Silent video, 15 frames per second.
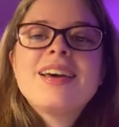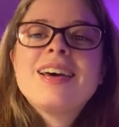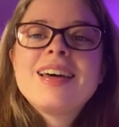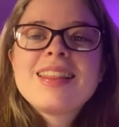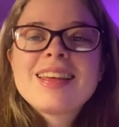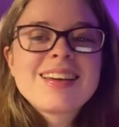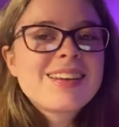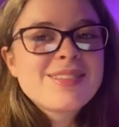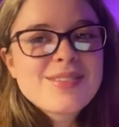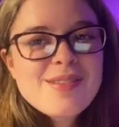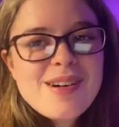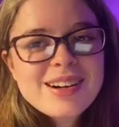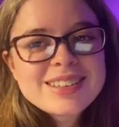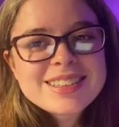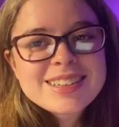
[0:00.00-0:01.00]
Thank you for
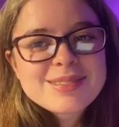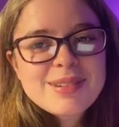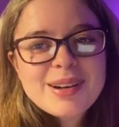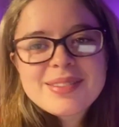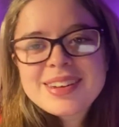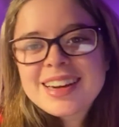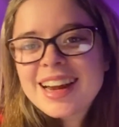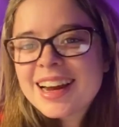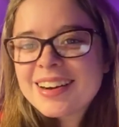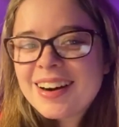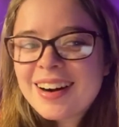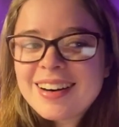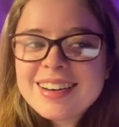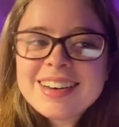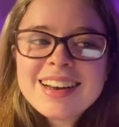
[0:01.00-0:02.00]
watching my video
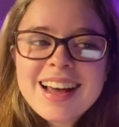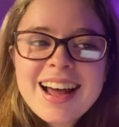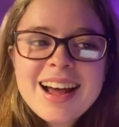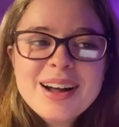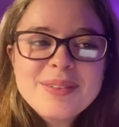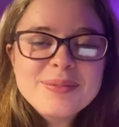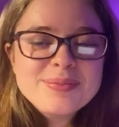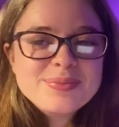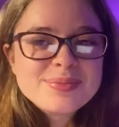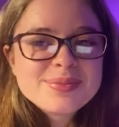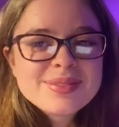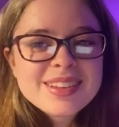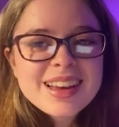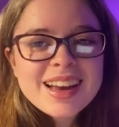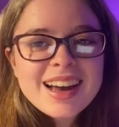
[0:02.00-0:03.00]
on
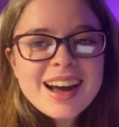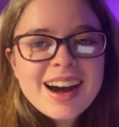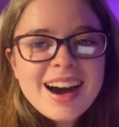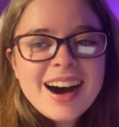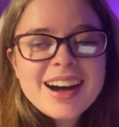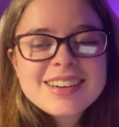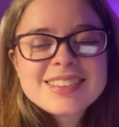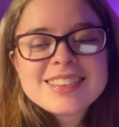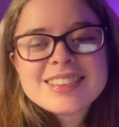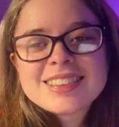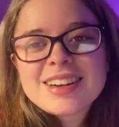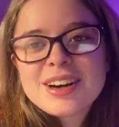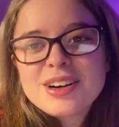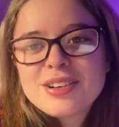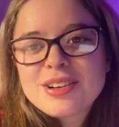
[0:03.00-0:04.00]
Haydn's
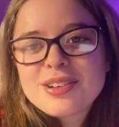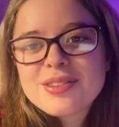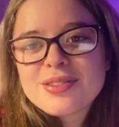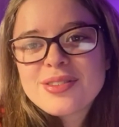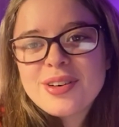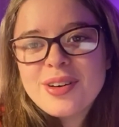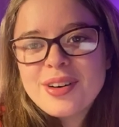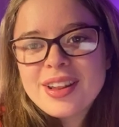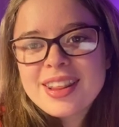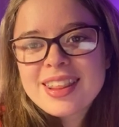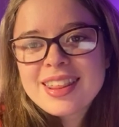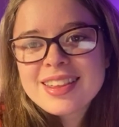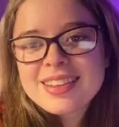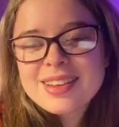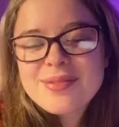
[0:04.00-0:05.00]
104th
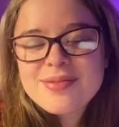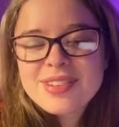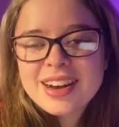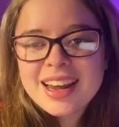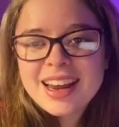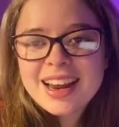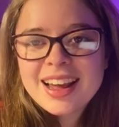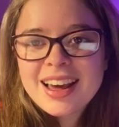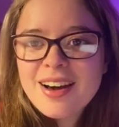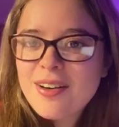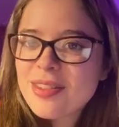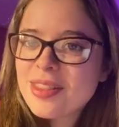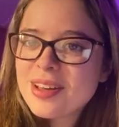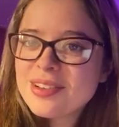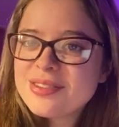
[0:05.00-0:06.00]
Symphony
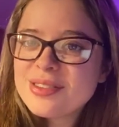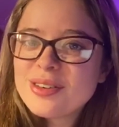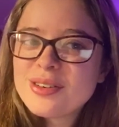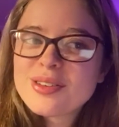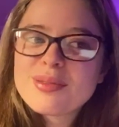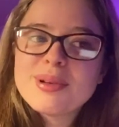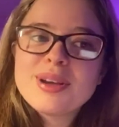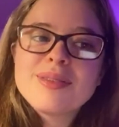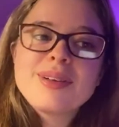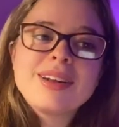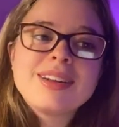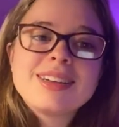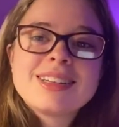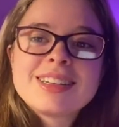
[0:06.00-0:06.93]
on the 4th movement.